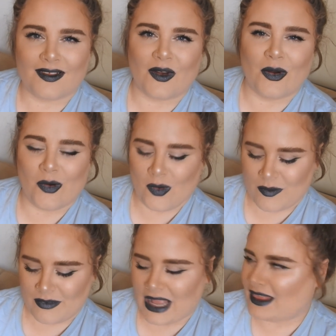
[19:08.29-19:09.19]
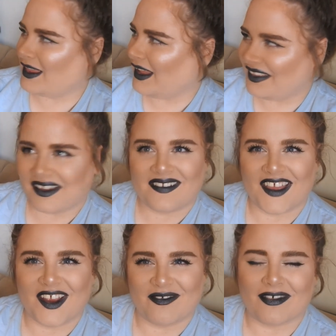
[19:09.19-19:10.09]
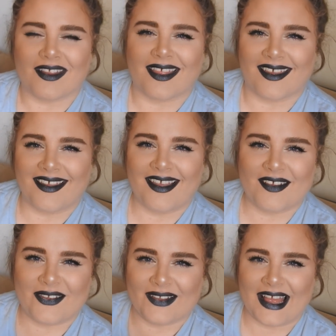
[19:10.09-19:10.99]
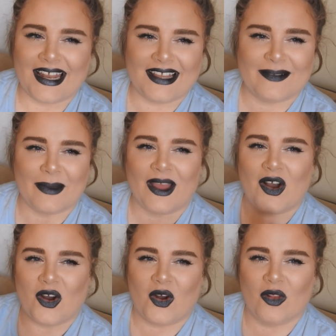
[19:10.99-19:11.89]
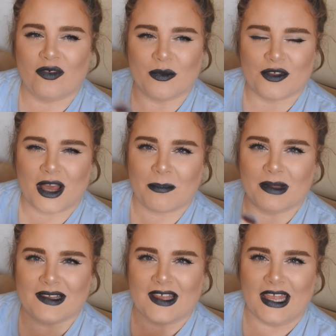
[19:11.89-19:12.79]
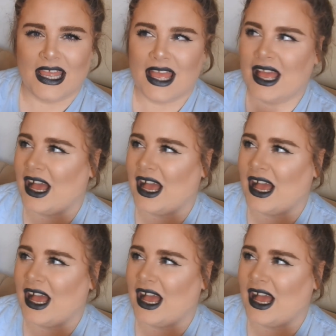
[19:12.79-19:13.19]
So I think that's everything. So that is my haul from Shop Miss A.